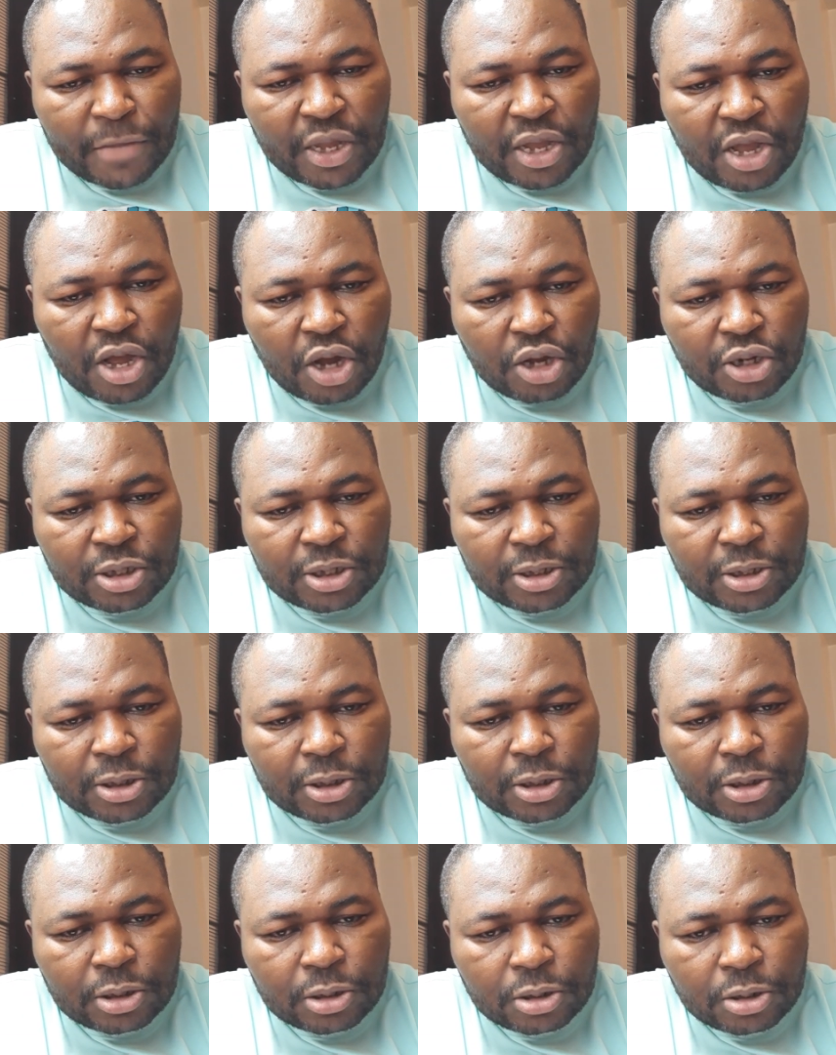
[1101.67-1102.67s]

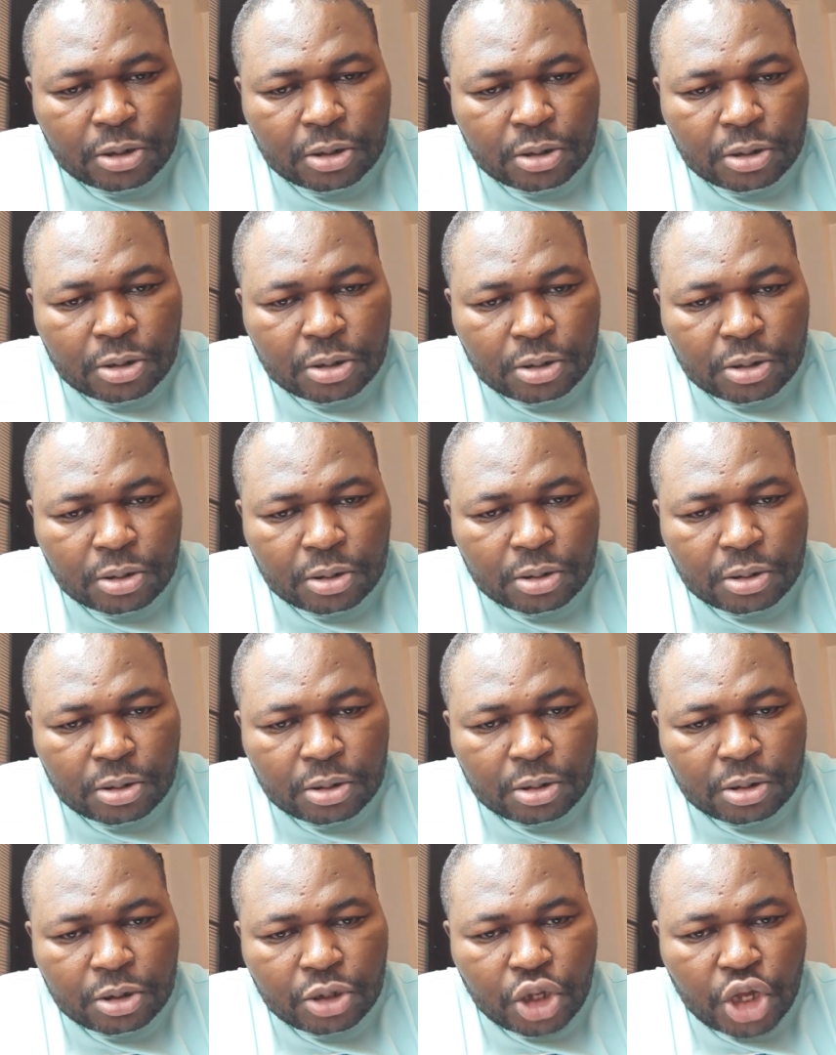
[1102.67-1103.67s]
Guns.
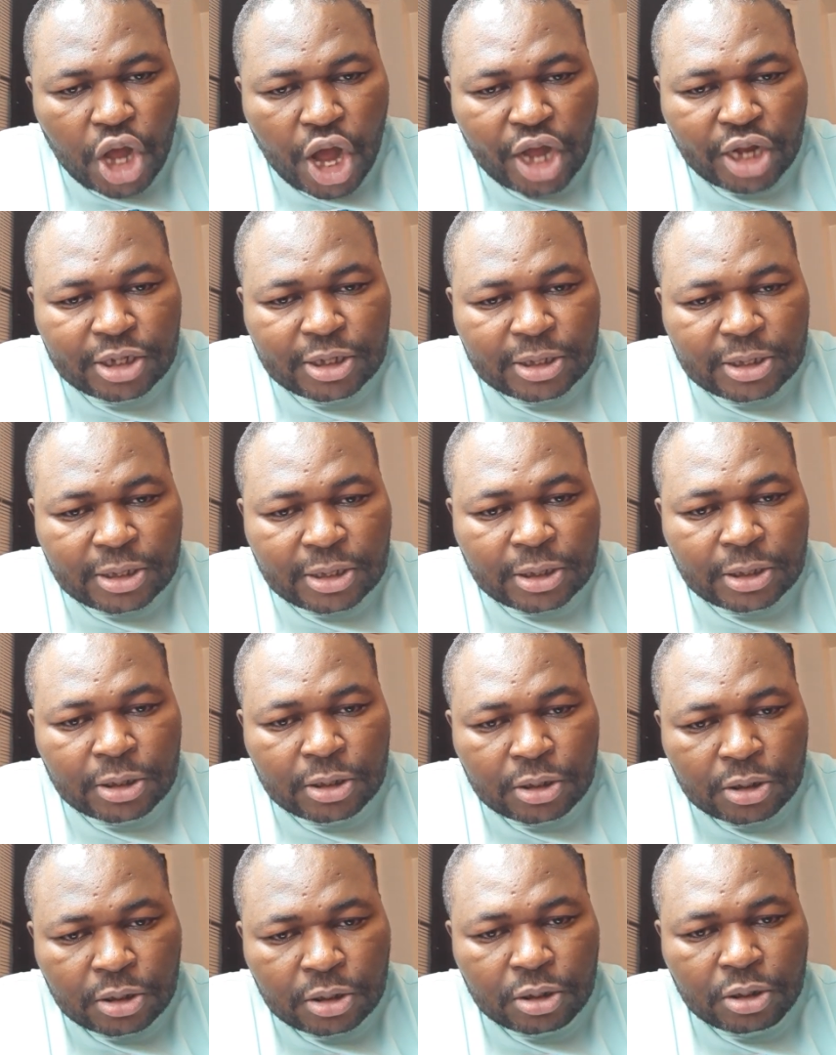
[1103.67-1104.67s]
Guns
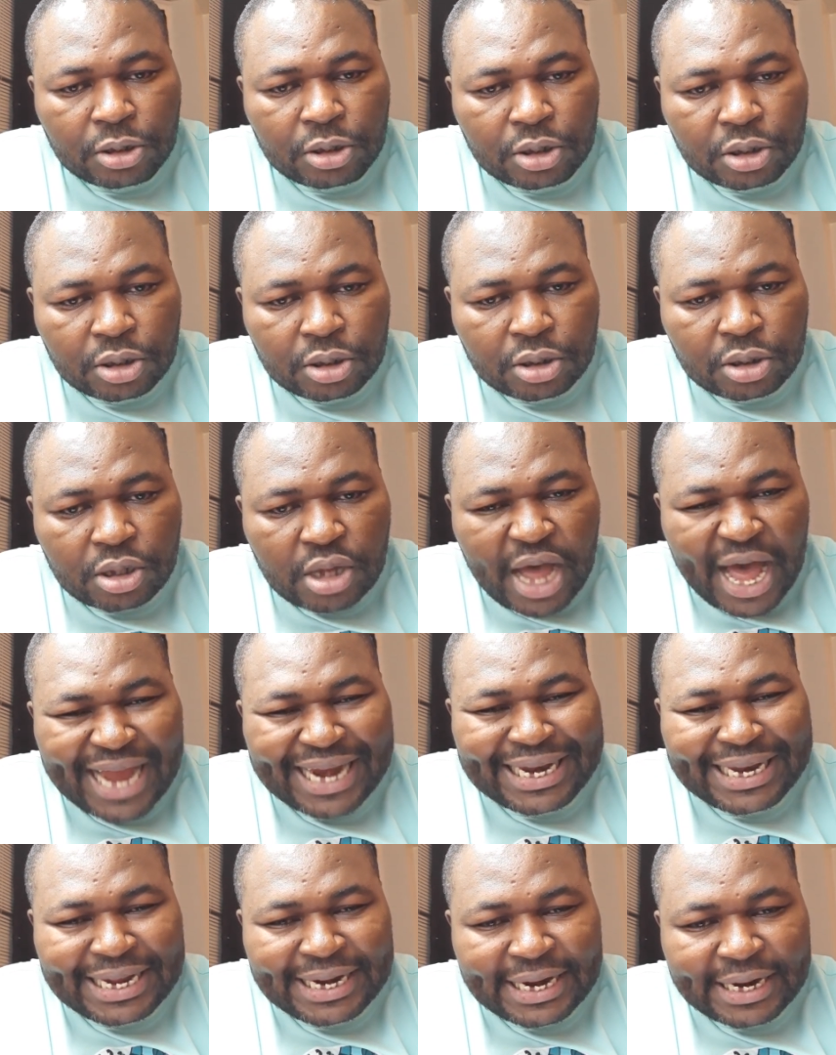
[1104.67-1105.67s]
are
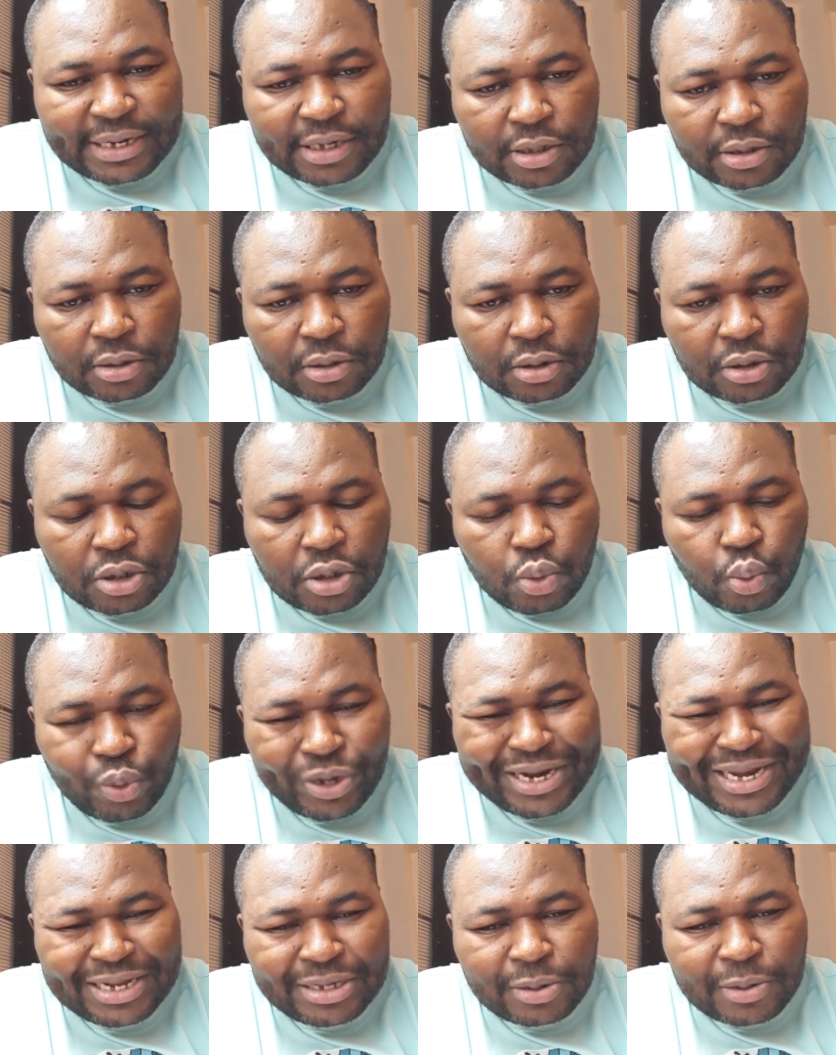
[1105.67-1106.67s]
needed. We
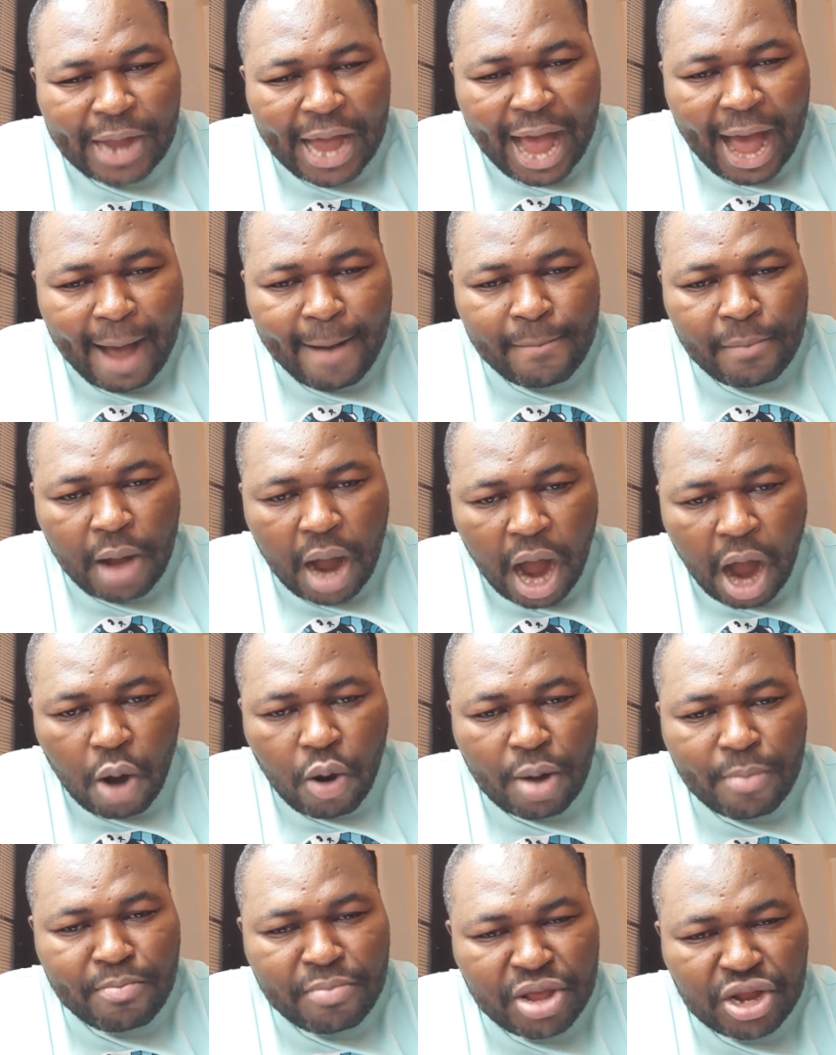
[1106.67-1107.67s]
need to arm
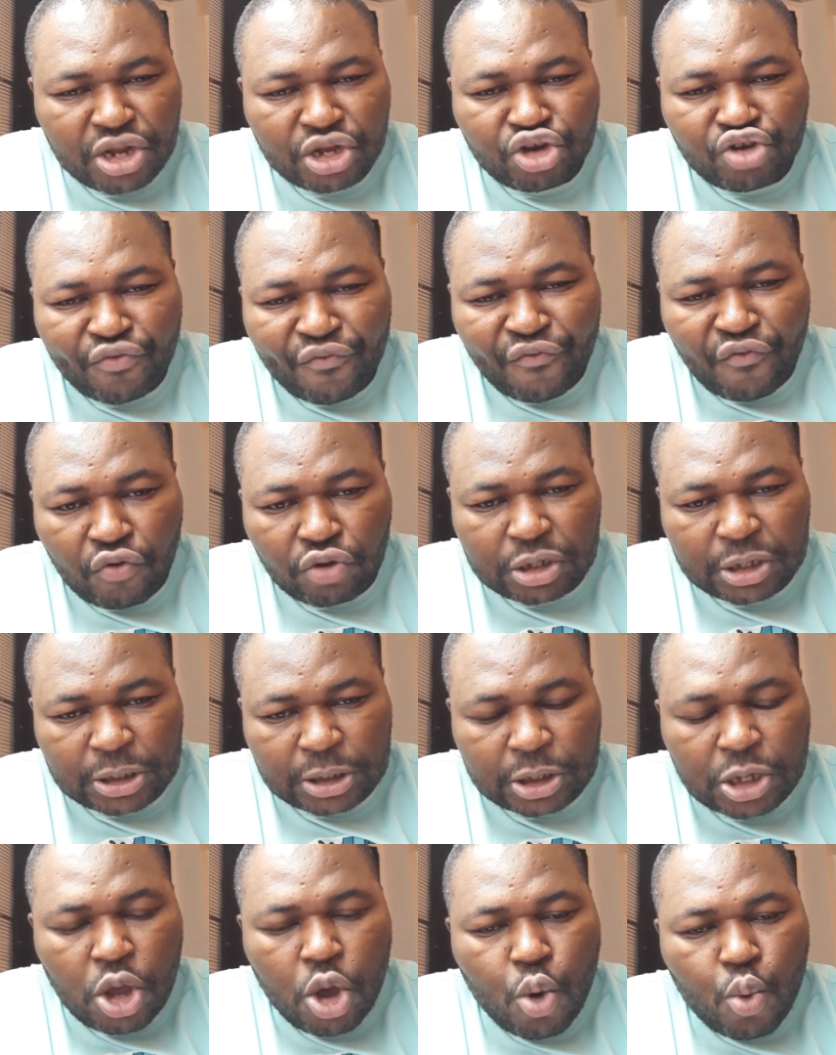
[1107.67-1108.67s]
our military
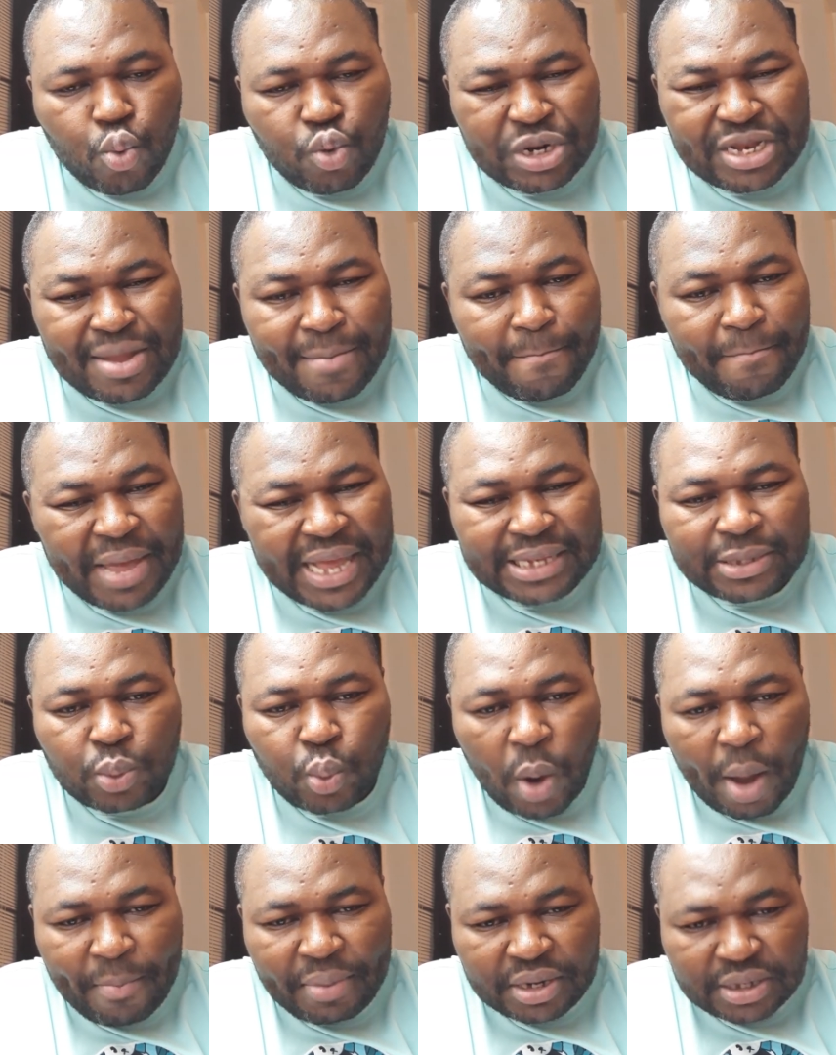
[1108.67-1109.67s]
forces with the best
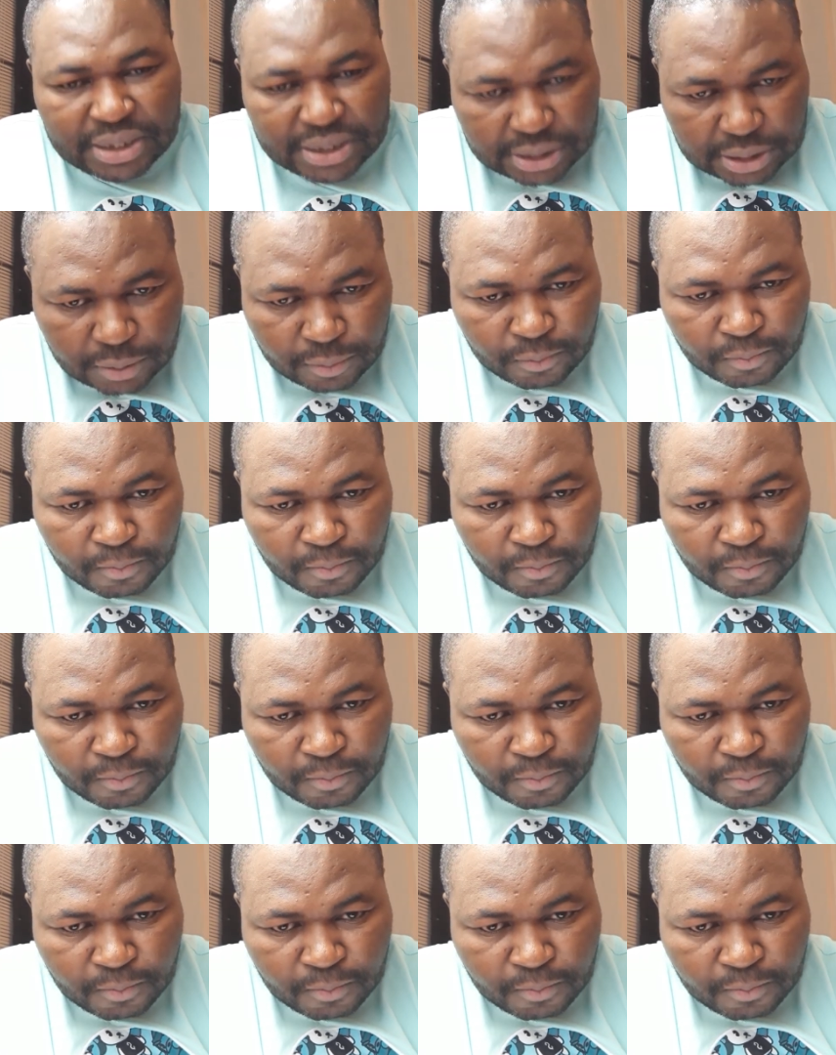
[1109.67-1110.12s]
weapons